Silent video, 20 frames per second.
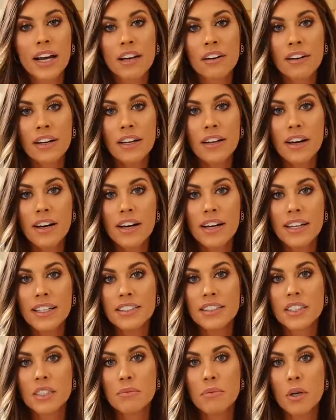area
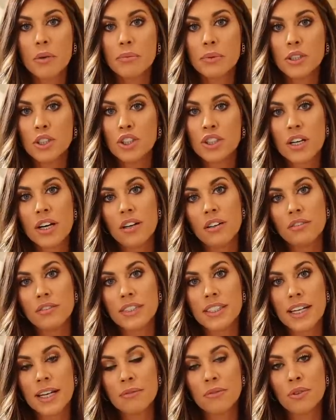and some open
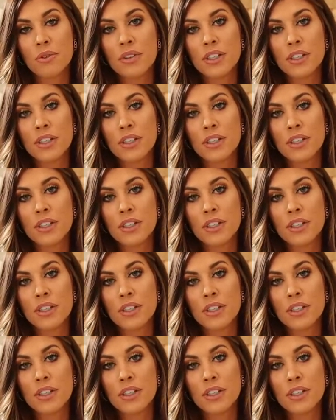shelves that I'm